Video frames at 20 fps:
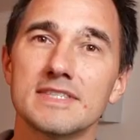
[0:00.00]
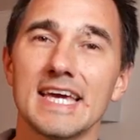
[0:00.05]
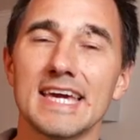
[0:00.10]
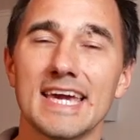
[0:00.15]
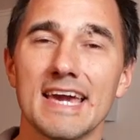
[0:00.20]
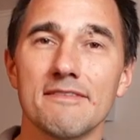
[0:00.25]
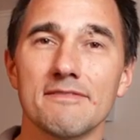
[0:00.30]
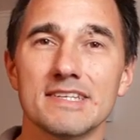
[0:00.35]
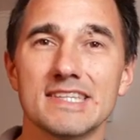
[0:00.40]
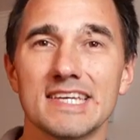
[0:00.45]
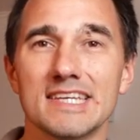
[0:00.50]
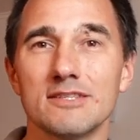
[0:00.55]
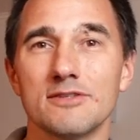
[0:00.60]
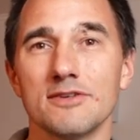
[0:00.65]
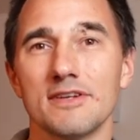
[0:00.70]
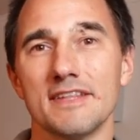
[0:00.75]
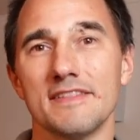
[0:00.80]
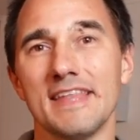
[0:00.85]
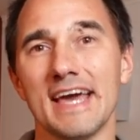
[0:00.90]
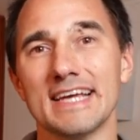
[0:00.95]
take everything to
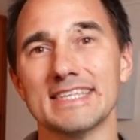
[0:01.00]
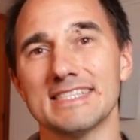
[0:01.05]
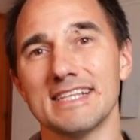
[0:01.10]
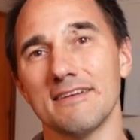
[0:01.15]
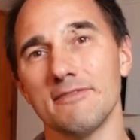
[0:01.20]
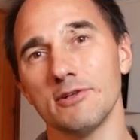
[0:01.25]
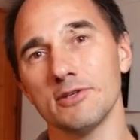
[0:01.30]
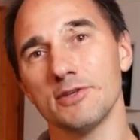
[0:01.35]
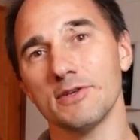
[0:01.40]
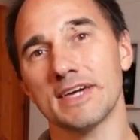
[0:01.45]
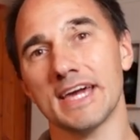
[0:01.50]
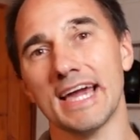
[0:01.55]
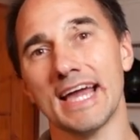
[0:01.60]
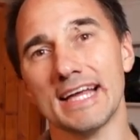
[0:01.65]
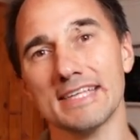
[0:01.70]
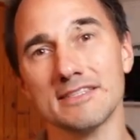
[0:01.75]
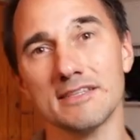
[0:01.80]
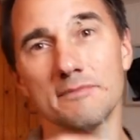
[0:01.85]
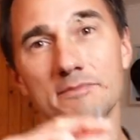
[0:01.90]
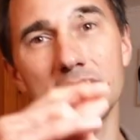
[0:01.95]
the next level, you can
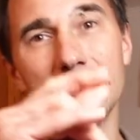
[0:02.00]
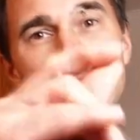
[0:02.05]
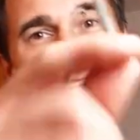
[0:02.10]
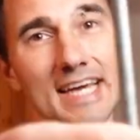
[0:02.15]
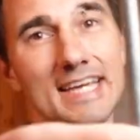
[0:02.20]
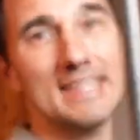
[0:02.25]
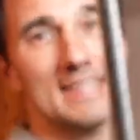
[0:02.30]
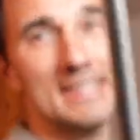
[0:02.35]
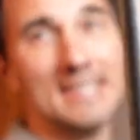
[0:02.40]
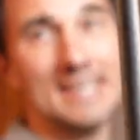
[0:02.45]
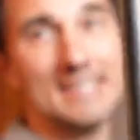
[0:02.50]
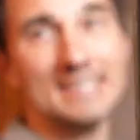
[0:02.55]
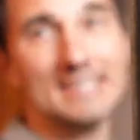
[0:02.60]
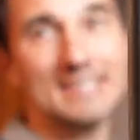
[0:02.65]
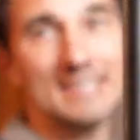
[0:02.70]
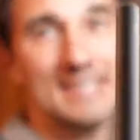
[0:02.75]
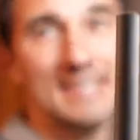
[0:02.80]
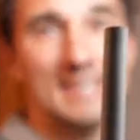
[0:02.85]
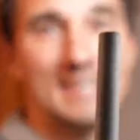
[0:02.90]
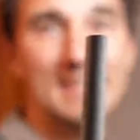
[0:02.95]
get something like
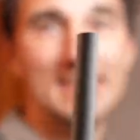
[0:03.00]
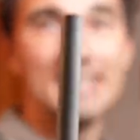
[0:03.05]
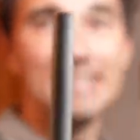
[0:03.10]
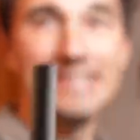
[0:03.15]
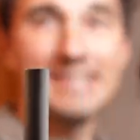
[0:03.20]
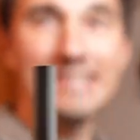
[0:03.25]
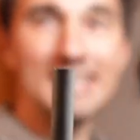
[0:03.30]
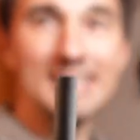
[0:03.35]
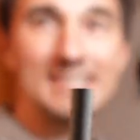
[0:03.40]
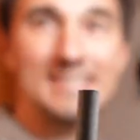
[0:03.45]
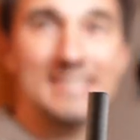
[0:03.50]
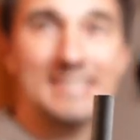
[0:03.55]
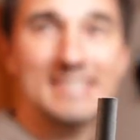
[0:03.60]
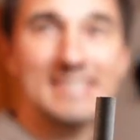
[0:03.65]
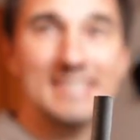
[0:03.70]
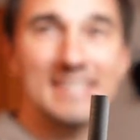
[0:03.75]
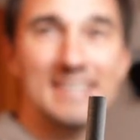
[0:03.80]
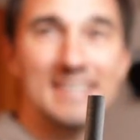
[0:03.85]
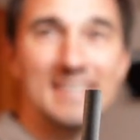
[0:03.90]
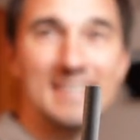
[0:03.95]
this.
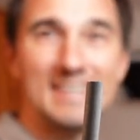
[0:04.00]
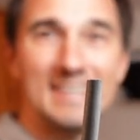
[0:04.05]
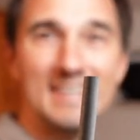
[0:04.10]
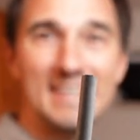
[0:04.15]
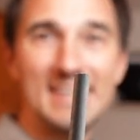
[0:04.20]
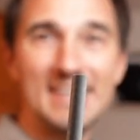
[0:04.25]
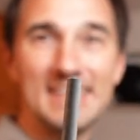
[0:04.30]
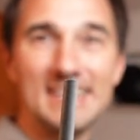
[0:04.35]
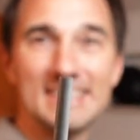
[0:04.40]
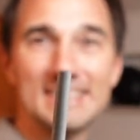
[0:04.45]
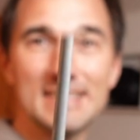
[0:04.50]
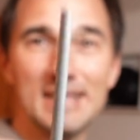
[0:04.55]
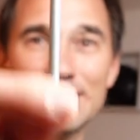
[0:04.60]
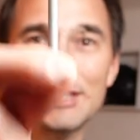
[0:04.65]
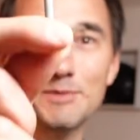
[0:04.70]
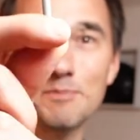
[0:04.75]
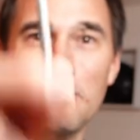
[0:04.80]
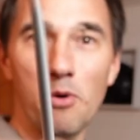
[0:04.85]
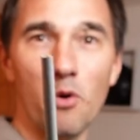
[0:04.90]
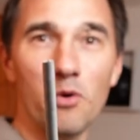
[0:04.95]
This is a
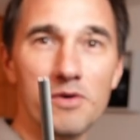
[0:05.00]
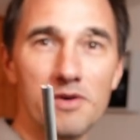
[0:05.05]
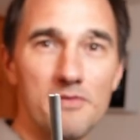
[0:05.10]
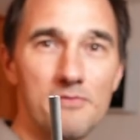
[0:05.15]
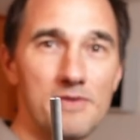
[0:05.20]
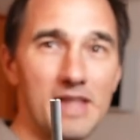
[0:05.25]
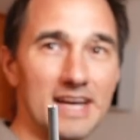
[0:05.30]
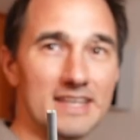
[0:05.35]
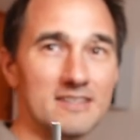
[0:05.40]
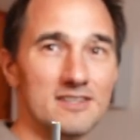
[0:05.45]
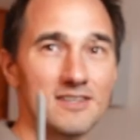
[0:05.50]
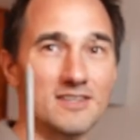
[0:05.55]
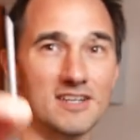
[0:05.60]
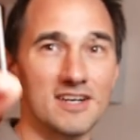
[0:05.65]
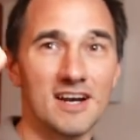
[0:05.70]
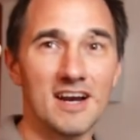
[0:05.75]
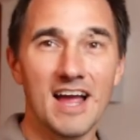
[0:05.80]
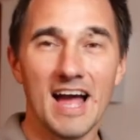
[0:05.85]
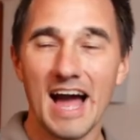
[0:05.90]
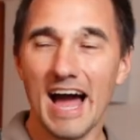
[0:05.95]
spoke
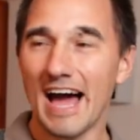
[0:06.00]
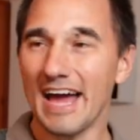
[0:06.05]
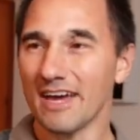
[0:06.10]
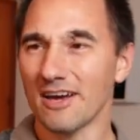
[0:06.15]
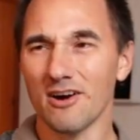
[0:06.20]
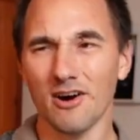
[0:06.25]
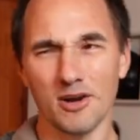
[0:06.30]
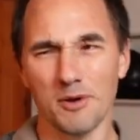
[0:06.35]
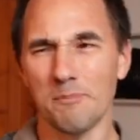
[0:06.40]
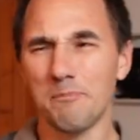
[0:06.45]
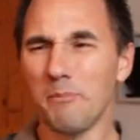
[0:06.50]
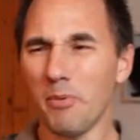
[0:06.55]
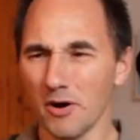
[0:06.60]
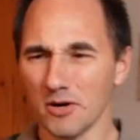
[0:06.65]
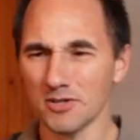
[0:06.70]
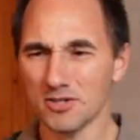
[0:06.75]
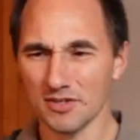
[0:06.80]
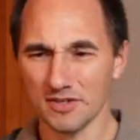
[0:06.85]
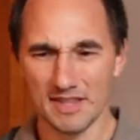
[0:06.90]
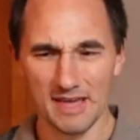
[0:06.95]
reflector. I got a
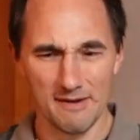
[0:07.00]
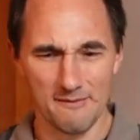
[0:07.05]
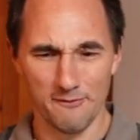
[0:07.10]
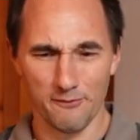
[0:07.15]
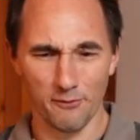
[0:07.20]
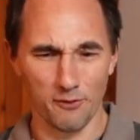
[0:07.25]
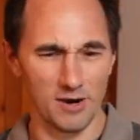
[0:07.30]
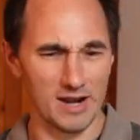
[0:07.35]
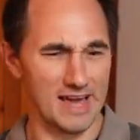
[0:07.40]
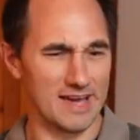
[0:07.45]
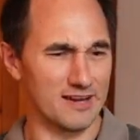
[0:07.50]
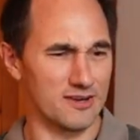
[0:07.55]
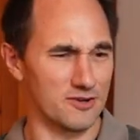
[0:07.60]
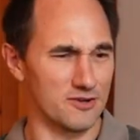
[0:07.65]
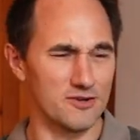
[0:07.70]
bunch of them for like a